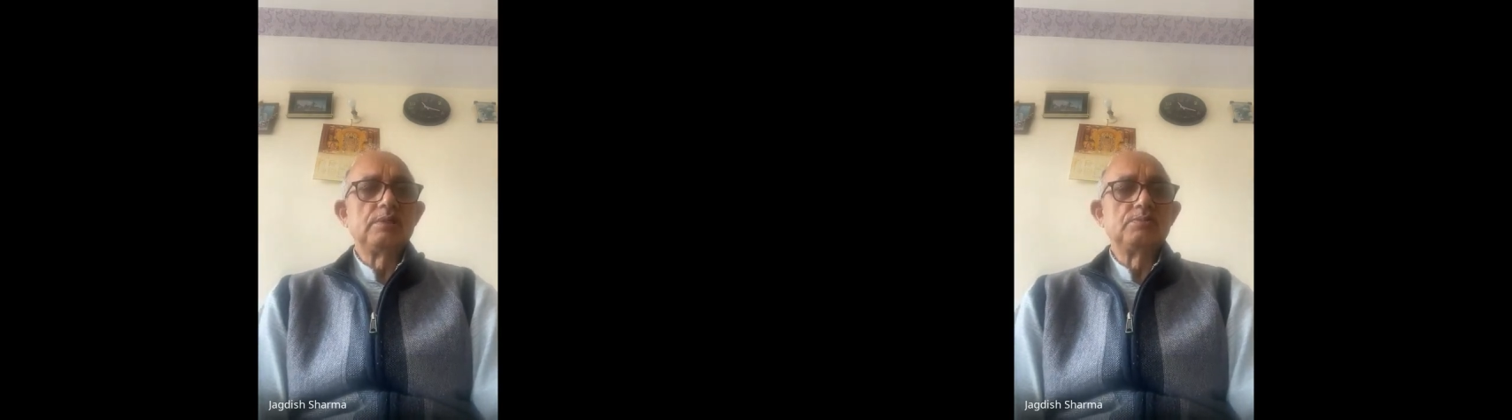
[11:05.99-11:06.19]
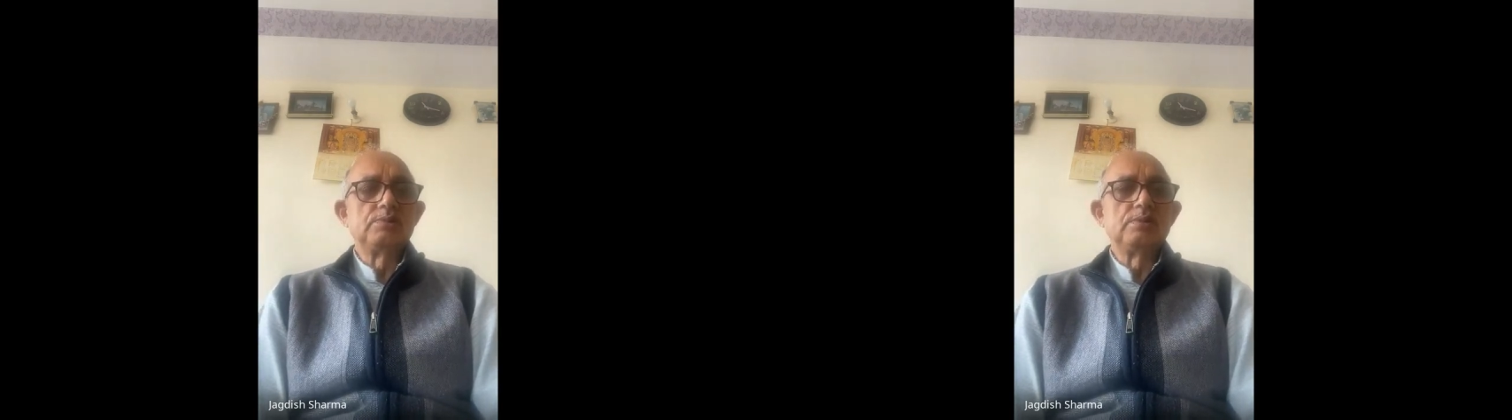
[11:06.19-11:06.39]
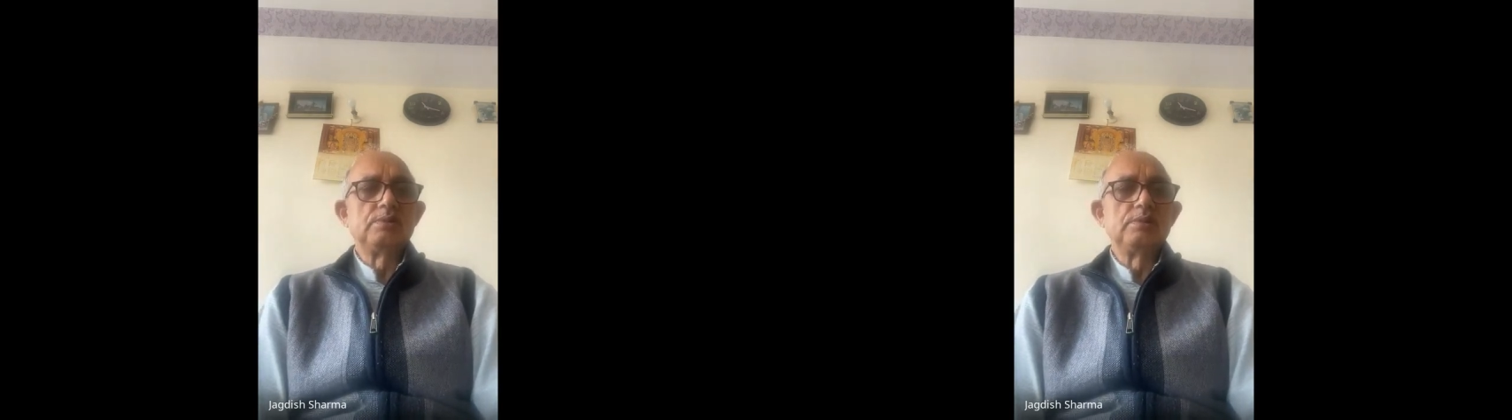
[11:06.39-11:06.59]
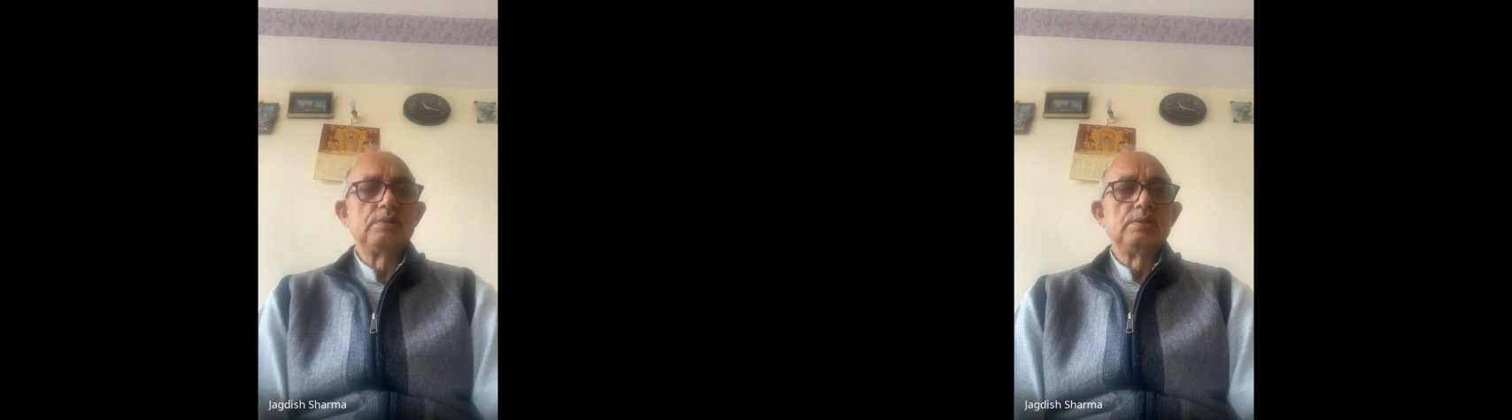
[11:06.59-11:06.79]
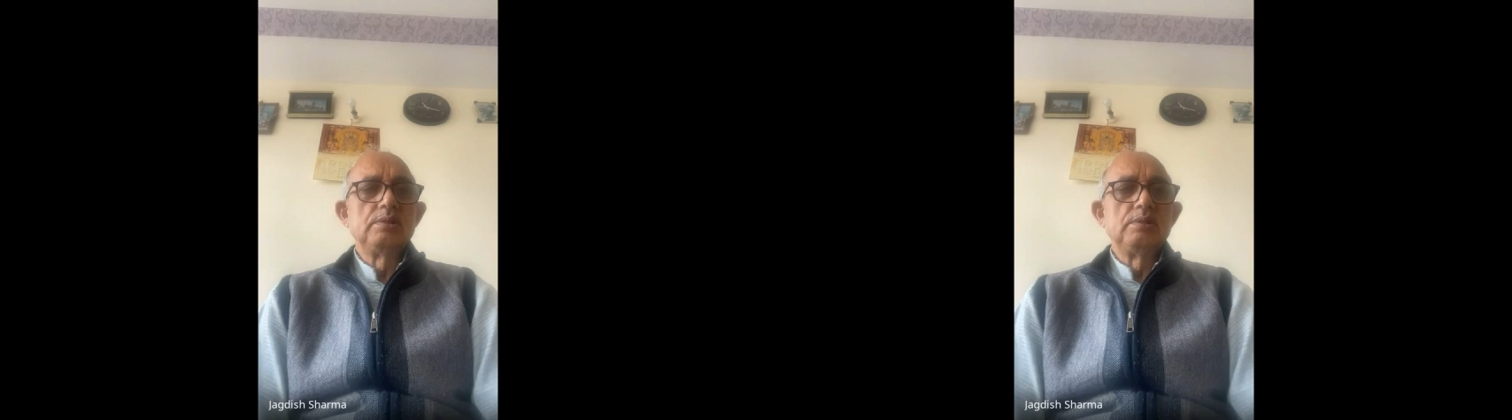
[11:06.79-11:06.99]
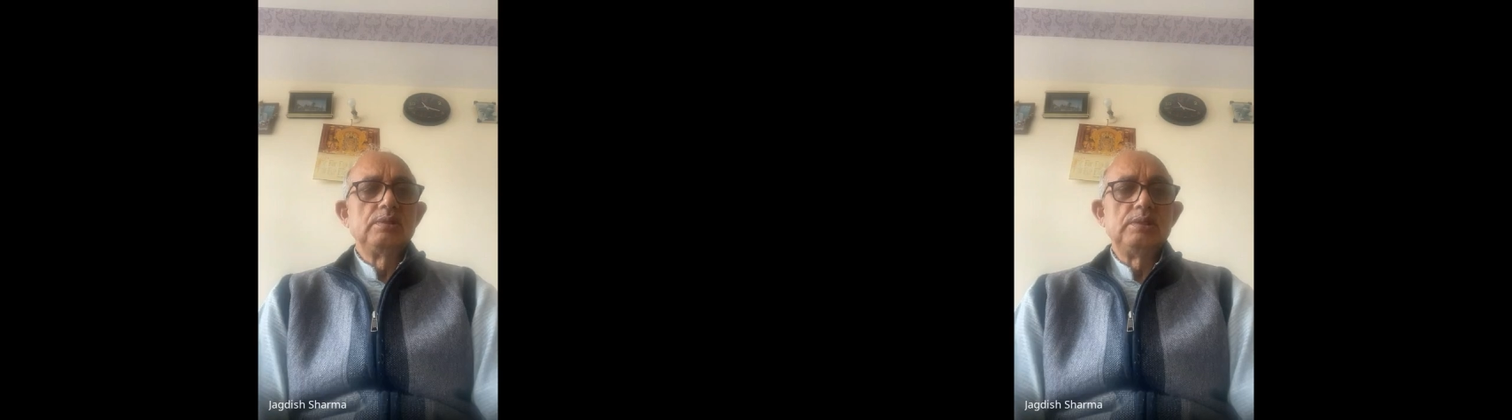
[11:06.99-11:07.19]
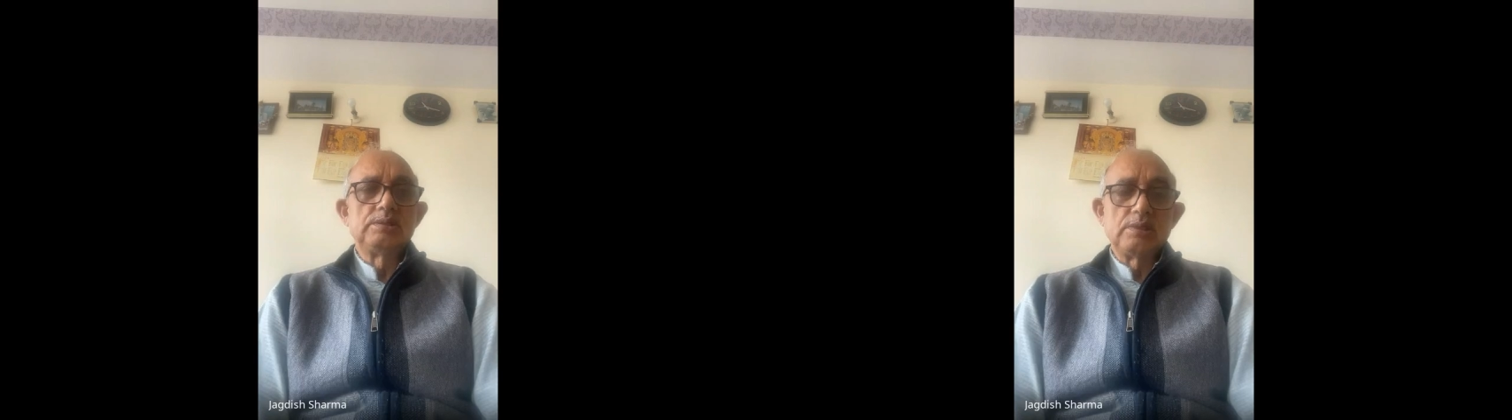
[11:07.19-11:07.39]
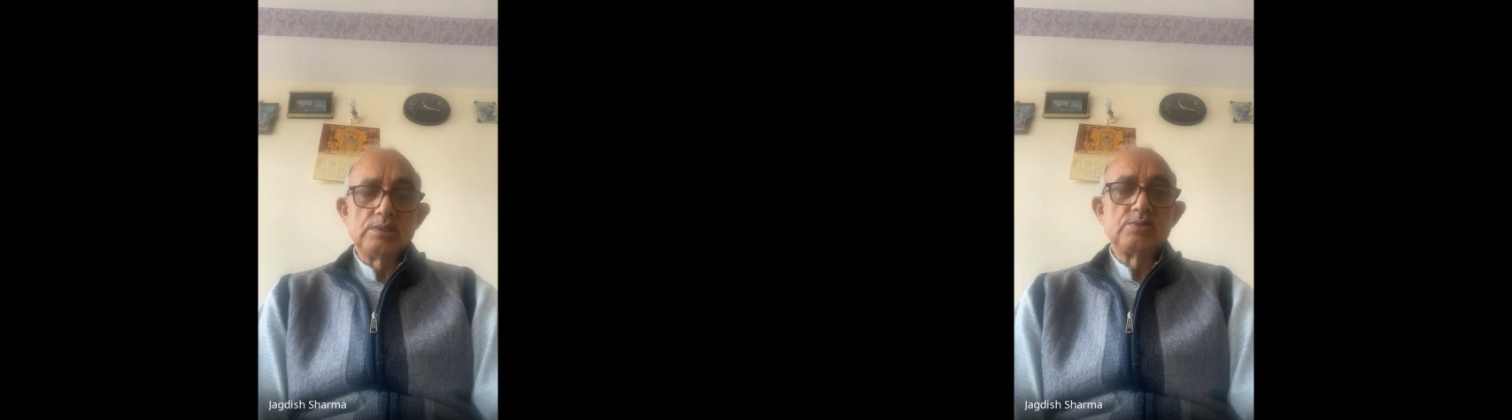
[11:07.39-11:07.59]
absurd
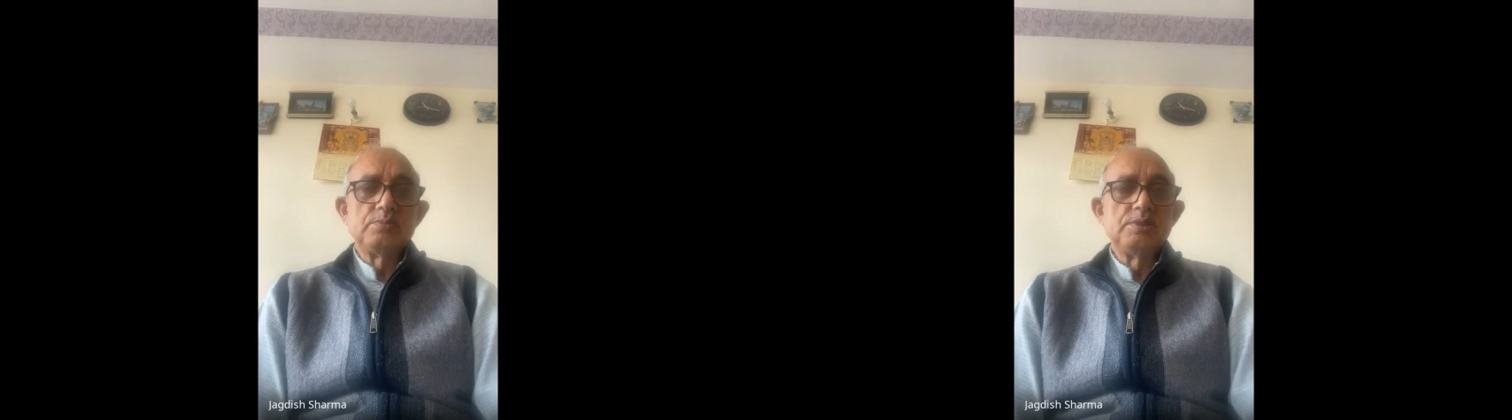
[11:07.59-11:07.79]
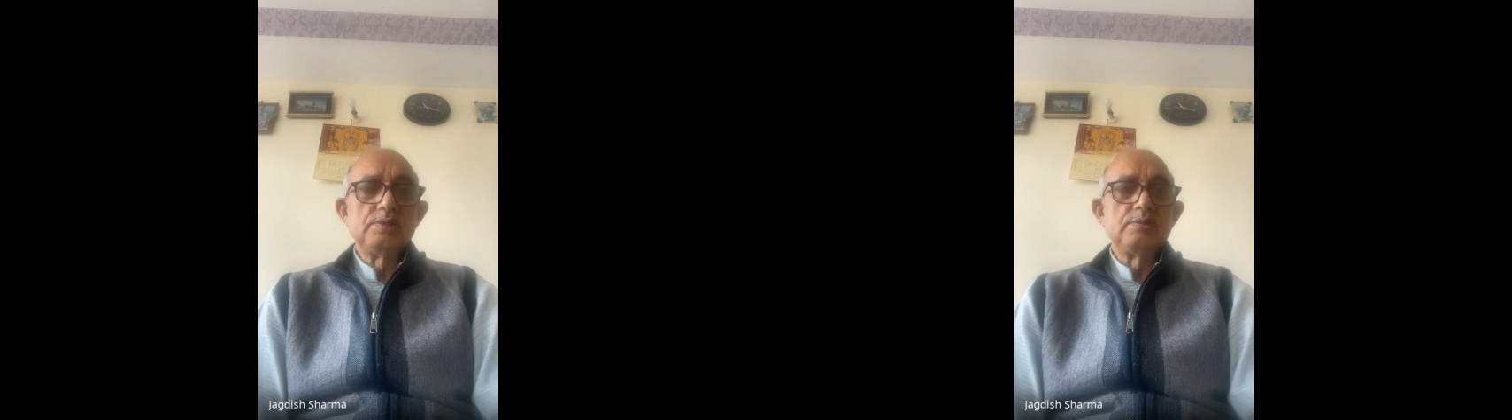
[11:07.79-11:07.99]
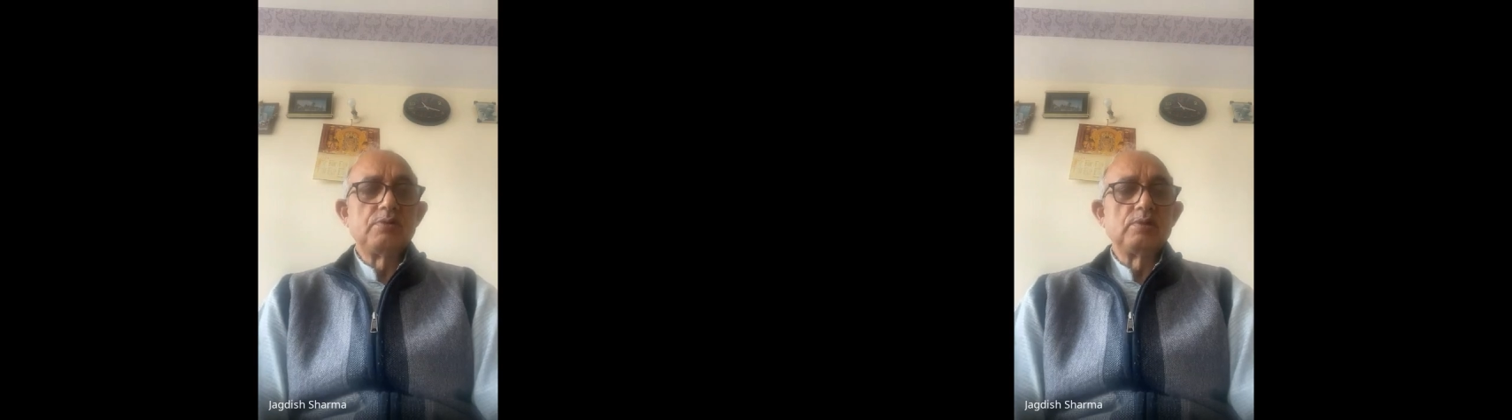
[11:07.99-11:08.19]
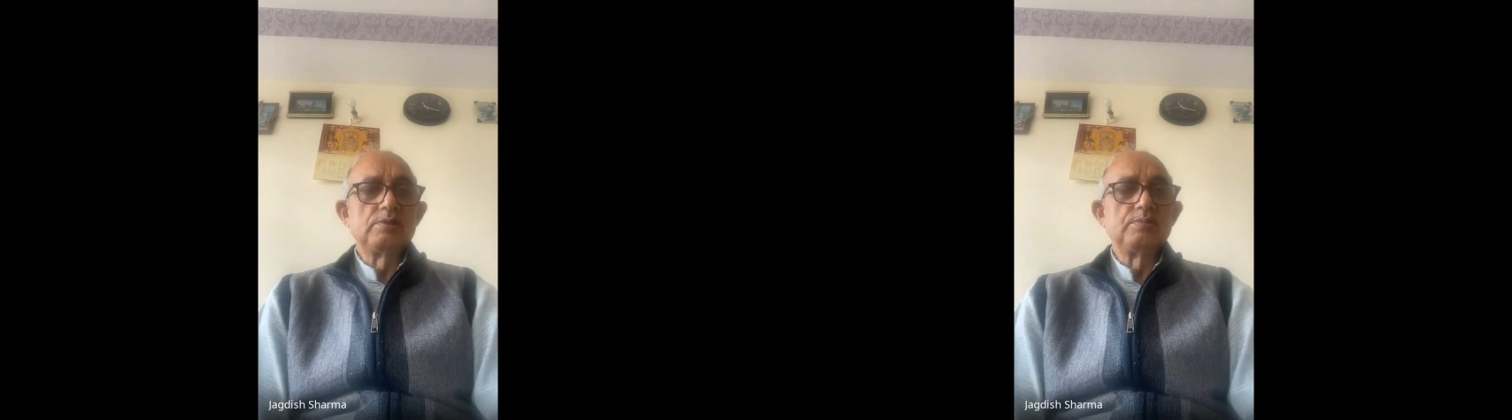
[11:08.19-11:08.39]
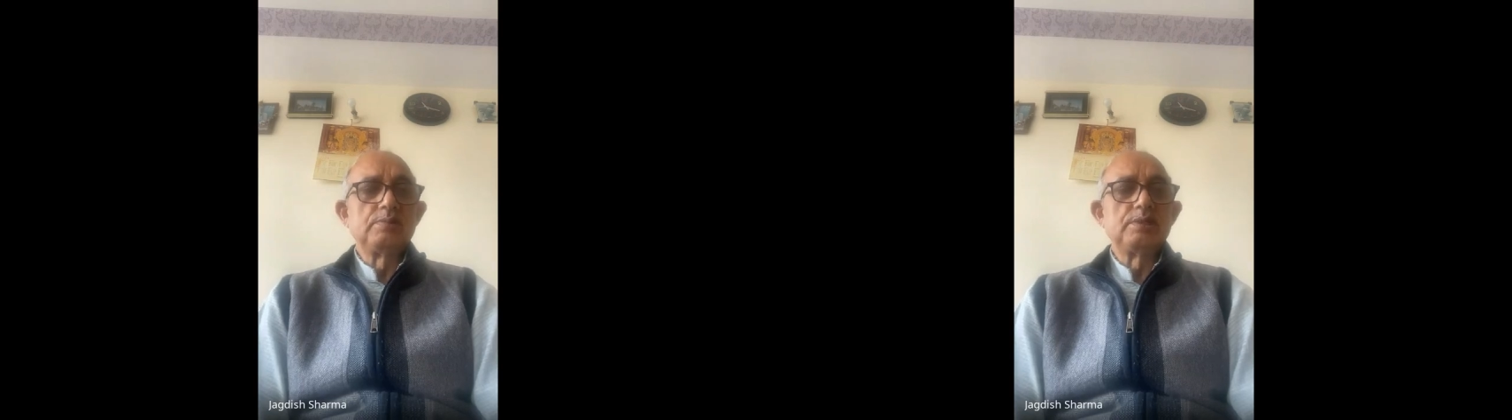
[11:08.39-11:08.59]
is also made plausible.